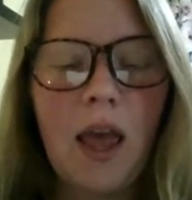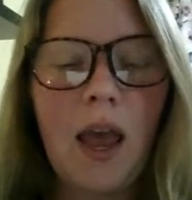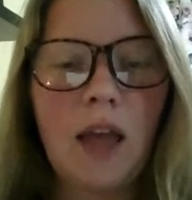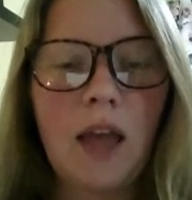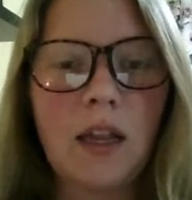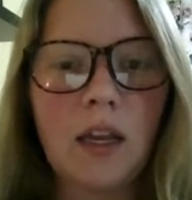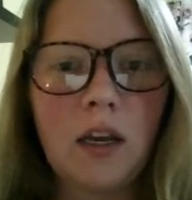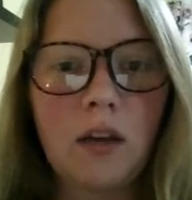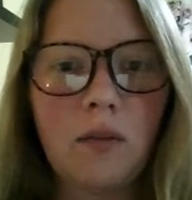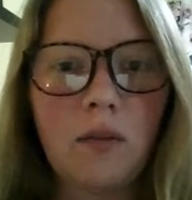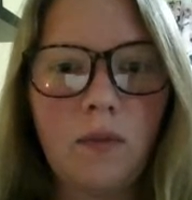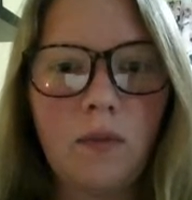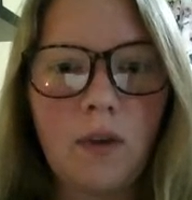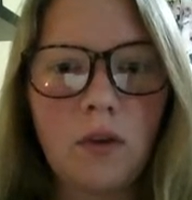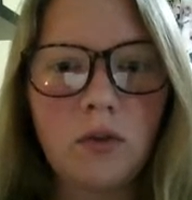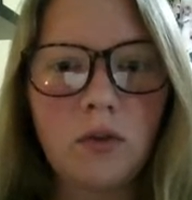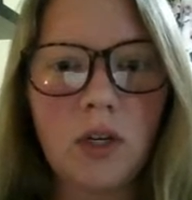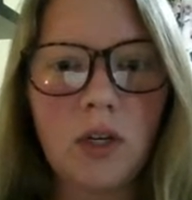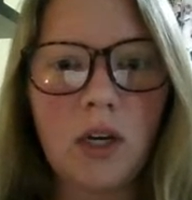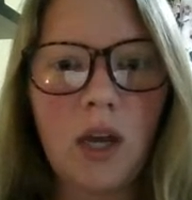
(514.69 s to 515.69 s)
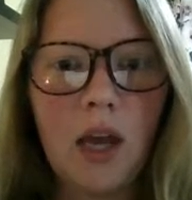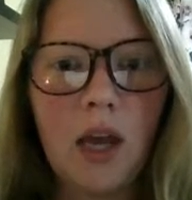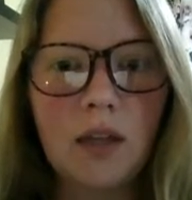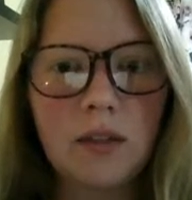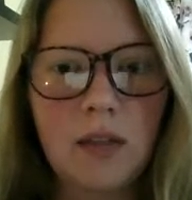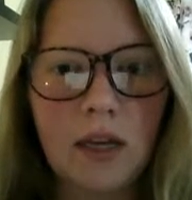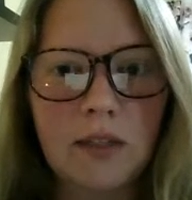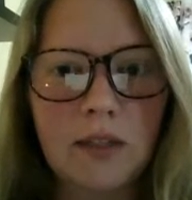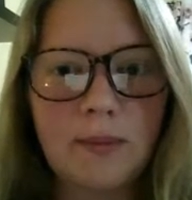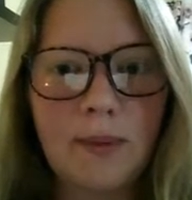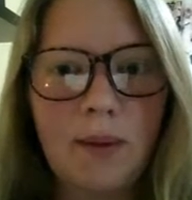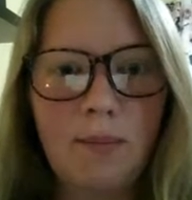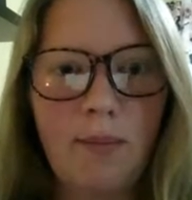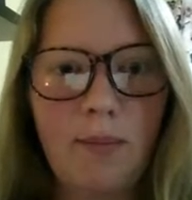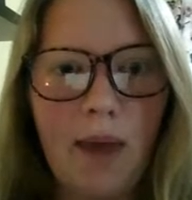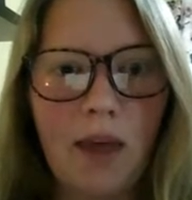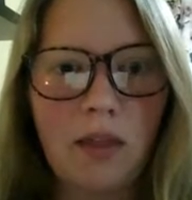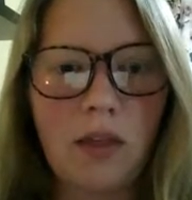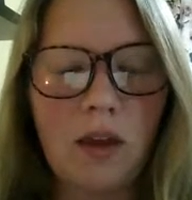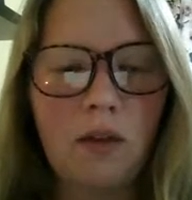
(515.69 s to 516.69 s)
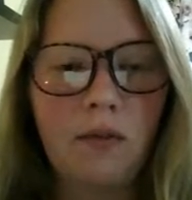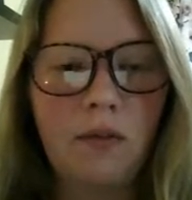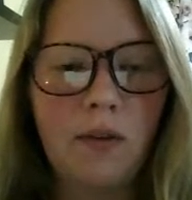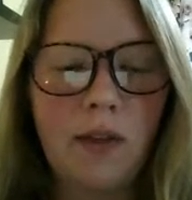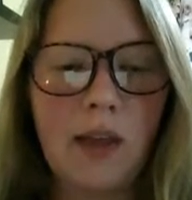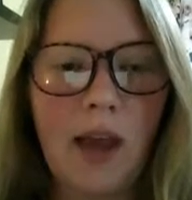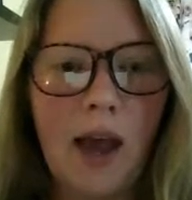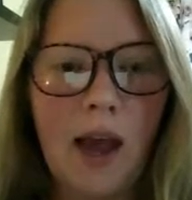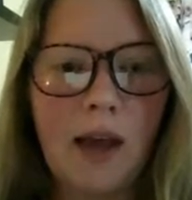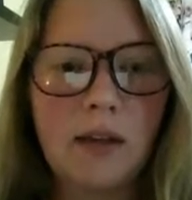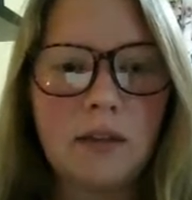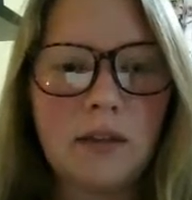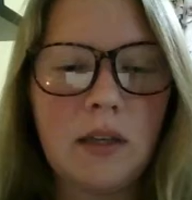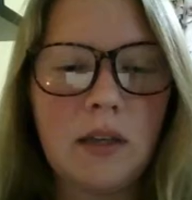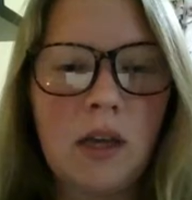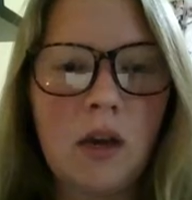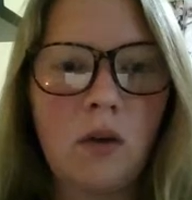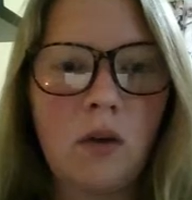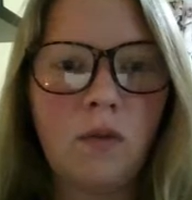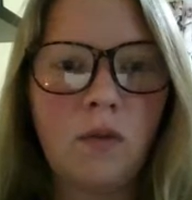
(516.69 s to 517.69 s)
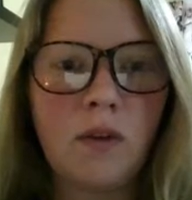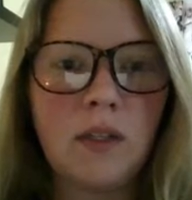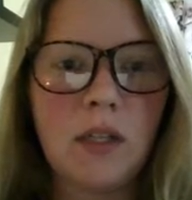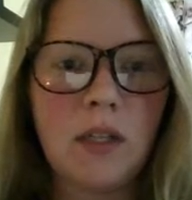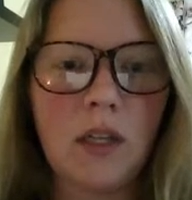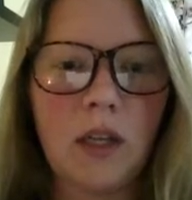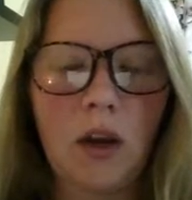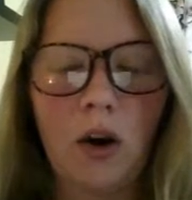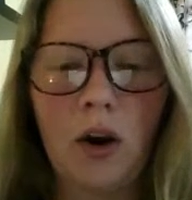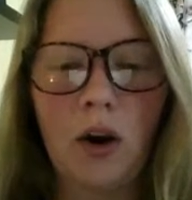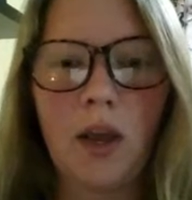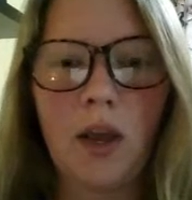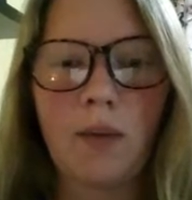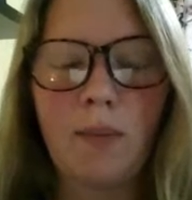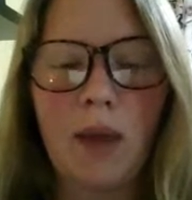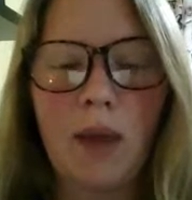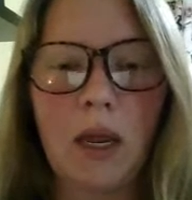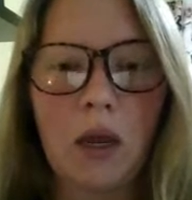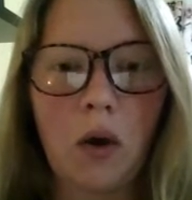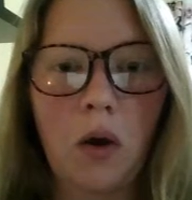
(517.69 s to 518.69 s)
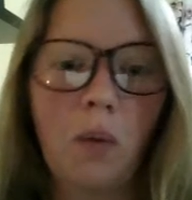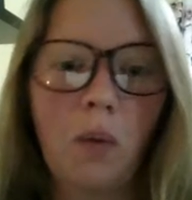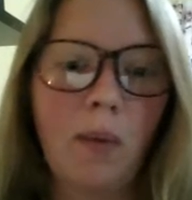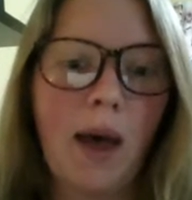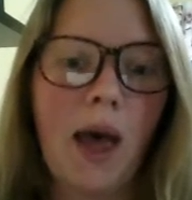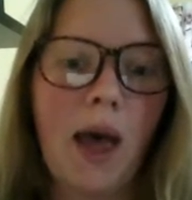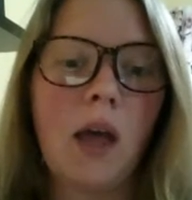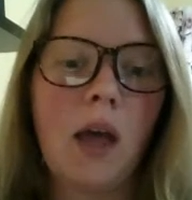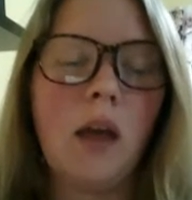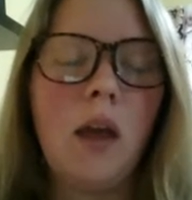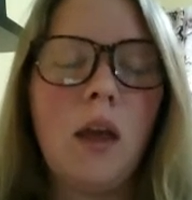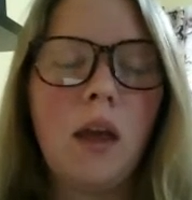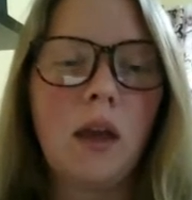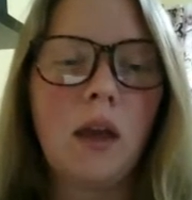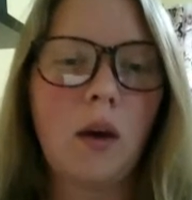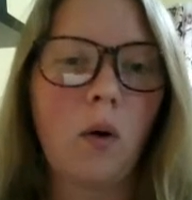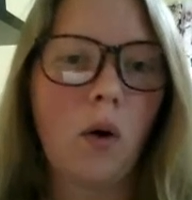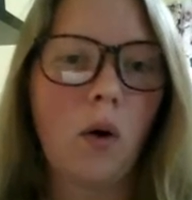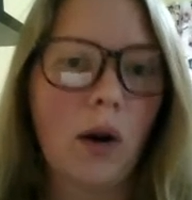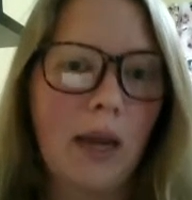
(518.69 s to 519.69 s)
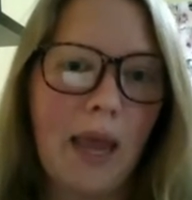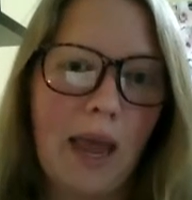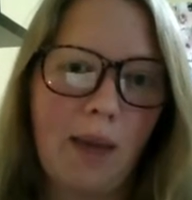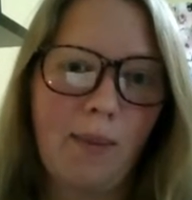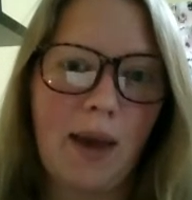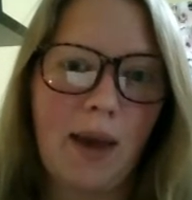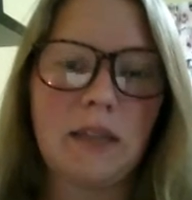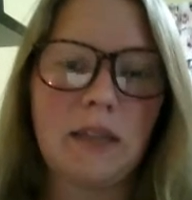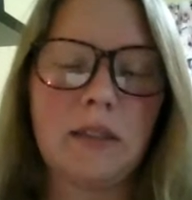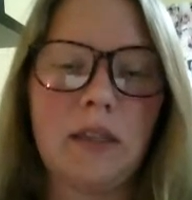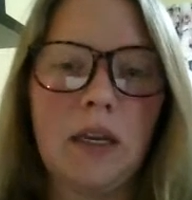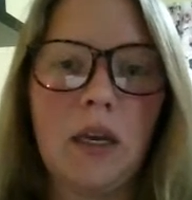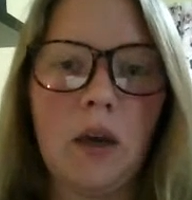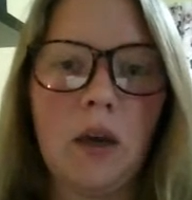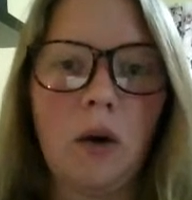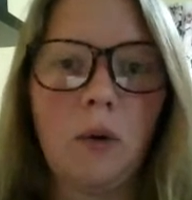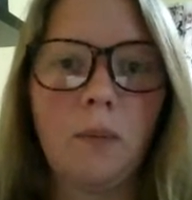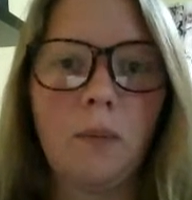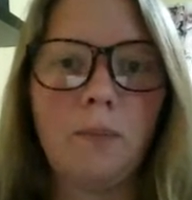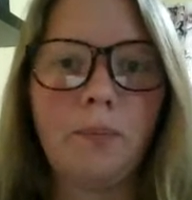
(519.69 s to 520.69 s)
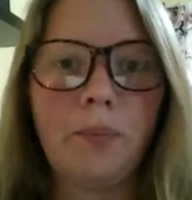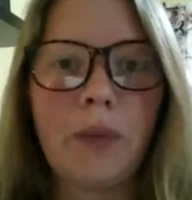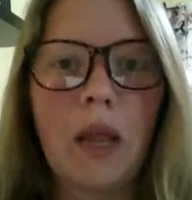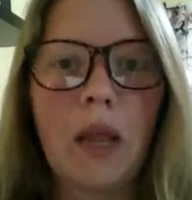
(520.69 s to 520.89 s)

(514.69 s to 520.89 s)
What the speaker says: and the Confusion Assessment Method for the ICU for Delirium and Coma, or CAM-ICU.